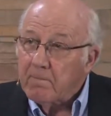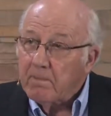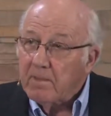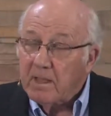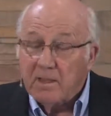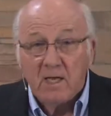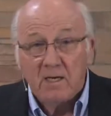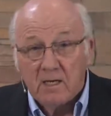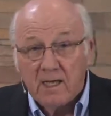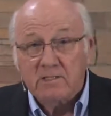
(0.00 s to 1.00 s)
And then
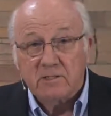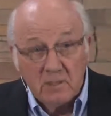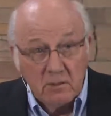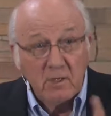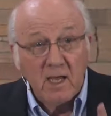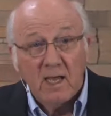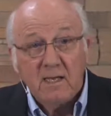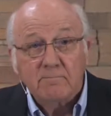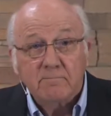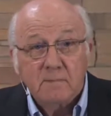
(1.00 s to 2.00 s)
Elijah said,
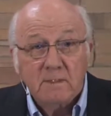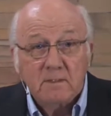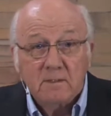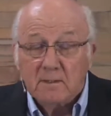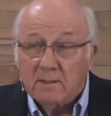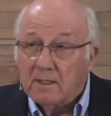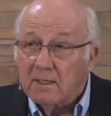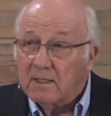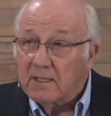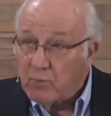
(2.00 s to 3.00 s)
okay.
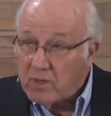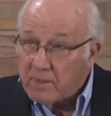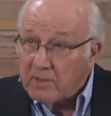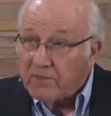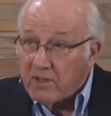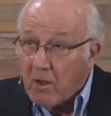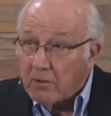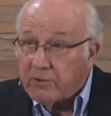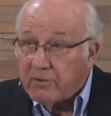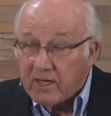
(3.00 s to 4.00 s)
Uh, he rebuilt the
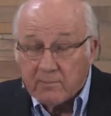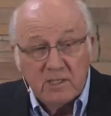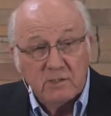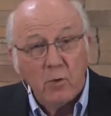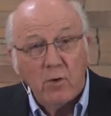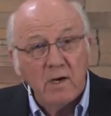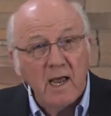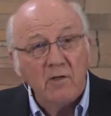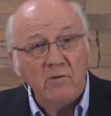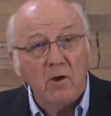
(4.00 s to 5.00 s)
altar that had been torn
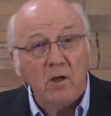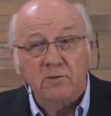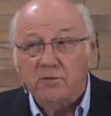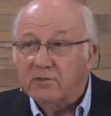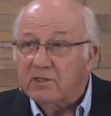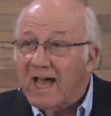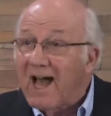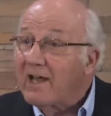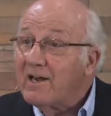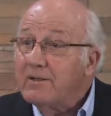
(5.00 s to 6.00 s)
down, the altar to
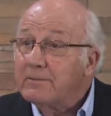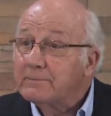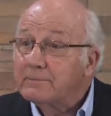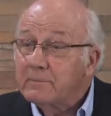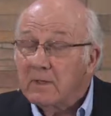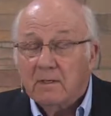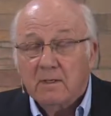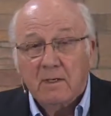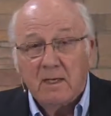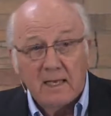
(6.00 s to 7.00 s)
God,
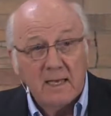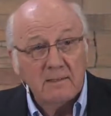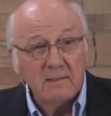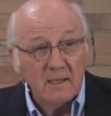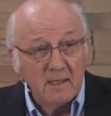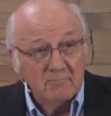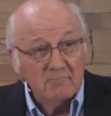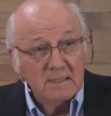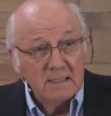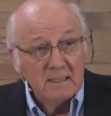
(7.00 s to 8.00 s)
and uh,
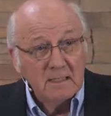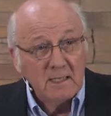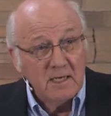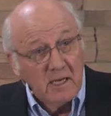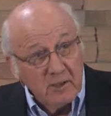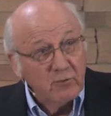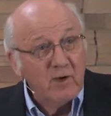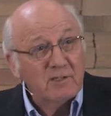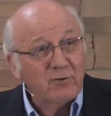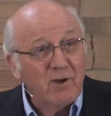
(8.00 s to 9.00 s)
he dug a
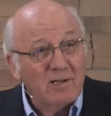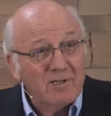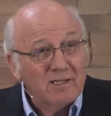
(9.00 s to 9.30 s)
trench around it